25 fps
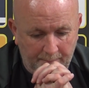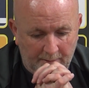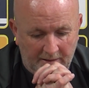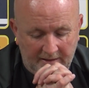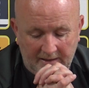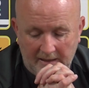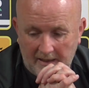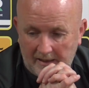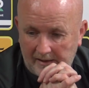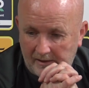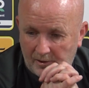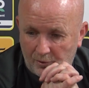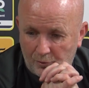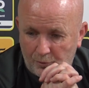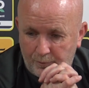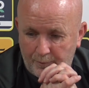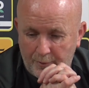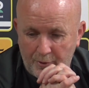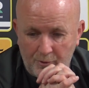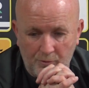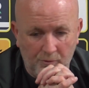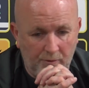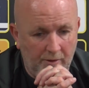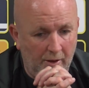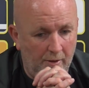Big Isle
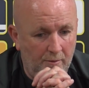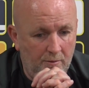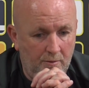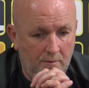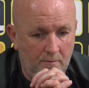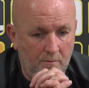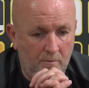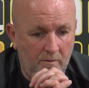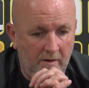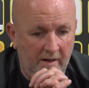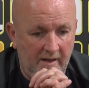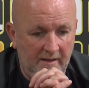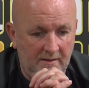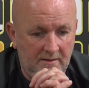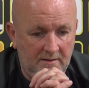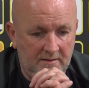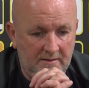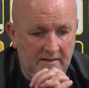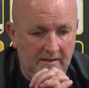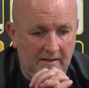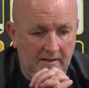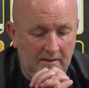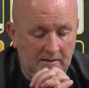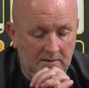pulled out on Wednesday.